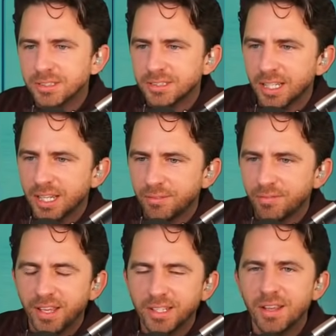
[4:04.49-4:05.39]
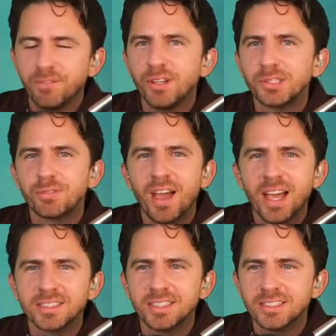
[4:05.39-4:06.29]
It's uh, it, it, it feels
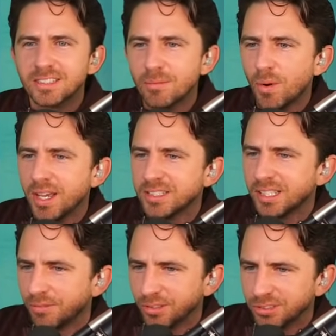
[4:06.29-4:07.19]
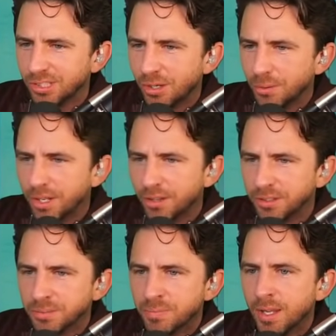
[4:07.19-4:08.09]
fast in some ways and it feels slow in
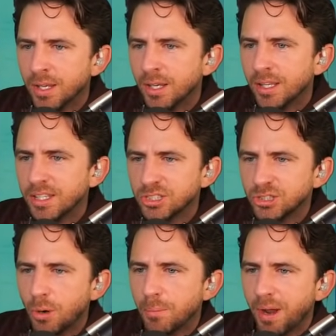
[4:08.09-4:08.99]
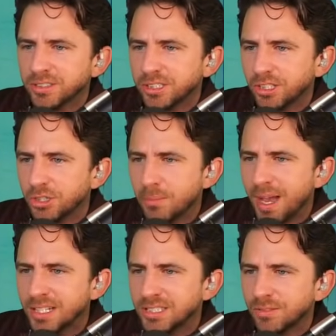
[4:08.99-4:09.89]
others. This is so embarrassing. Could you
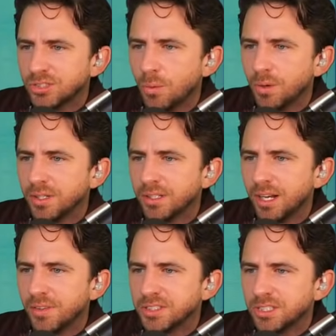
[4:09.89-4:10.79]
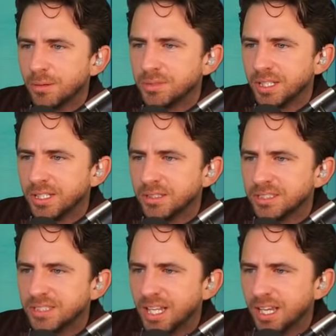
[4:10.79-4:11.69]
imagine if someone on the sub didn't
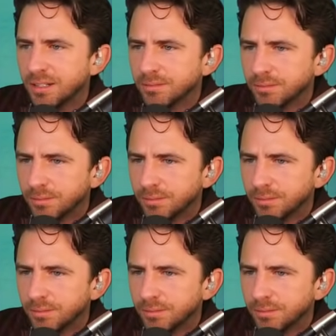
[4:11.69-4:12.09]
stand?